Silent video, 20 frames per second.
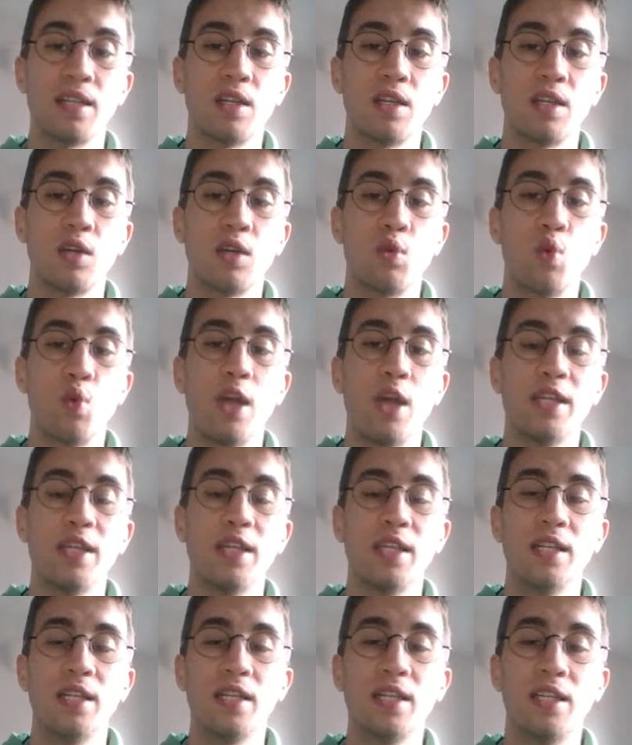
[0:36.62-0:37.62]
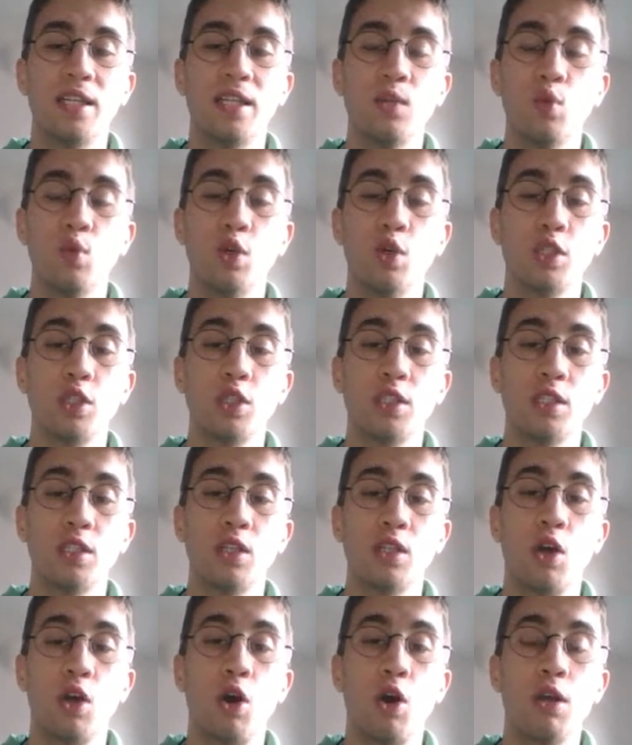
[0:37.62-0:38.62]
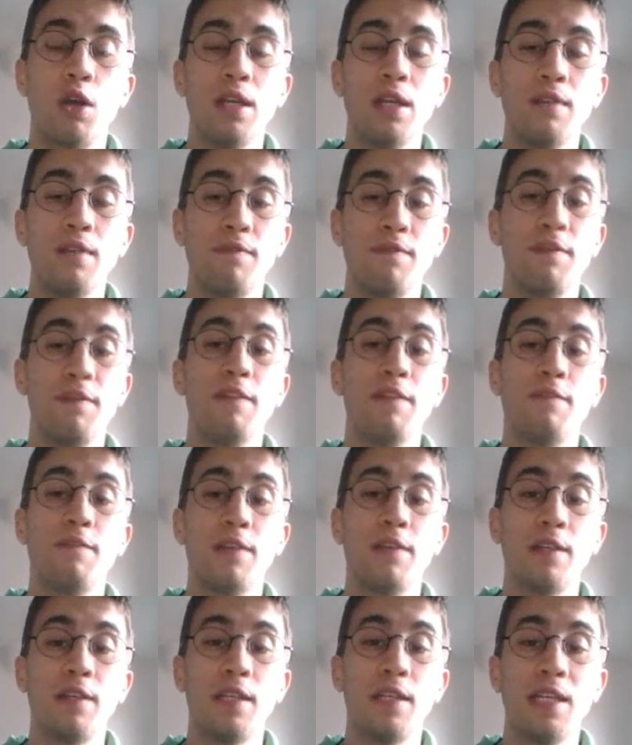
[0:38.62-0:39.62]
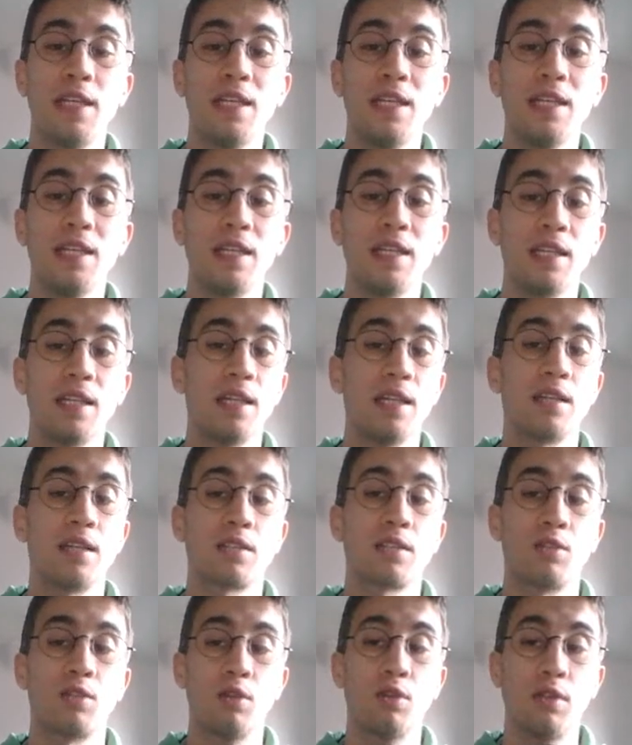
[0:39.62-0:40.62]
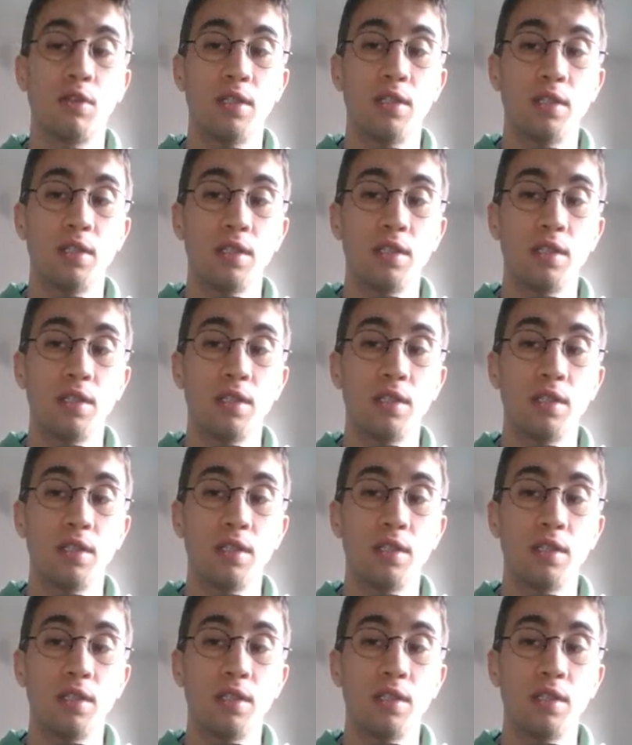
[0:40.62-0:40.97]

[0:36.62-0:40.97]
when he was only 15 years old,